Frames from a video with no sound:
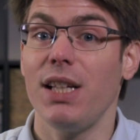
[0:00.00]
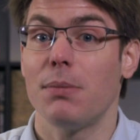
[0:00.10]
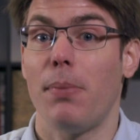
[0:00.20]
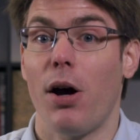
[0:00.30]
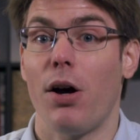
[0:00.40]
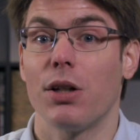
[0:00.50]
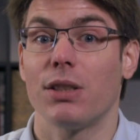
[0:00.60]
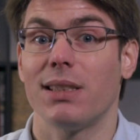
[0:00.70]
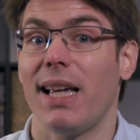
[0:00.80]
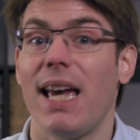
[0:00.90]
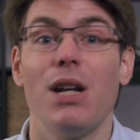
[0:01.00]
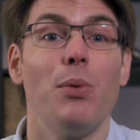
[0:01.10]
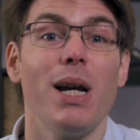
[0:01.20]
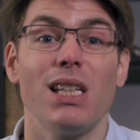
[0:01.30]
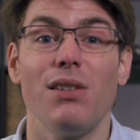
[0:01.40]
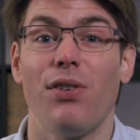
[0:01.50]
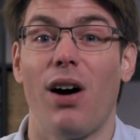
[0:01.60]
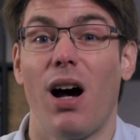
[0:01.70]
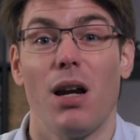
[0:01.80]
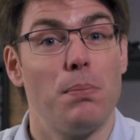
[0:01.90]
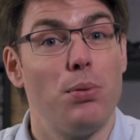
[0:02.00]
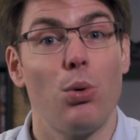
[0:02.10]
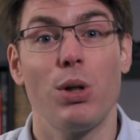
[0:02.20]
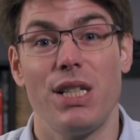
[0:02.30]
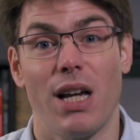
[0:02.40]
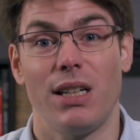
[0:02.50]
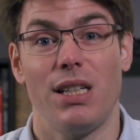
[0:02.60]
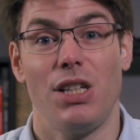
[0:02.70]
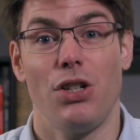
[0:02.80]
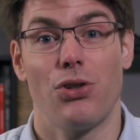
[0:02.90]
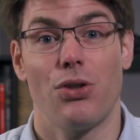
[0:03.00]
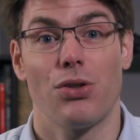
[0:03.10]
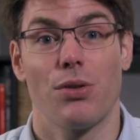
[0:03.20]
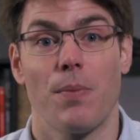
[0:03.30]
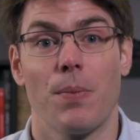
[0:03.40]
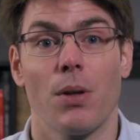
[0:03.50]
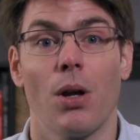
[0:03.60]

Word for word: fix bugs and rectify poor design decisions,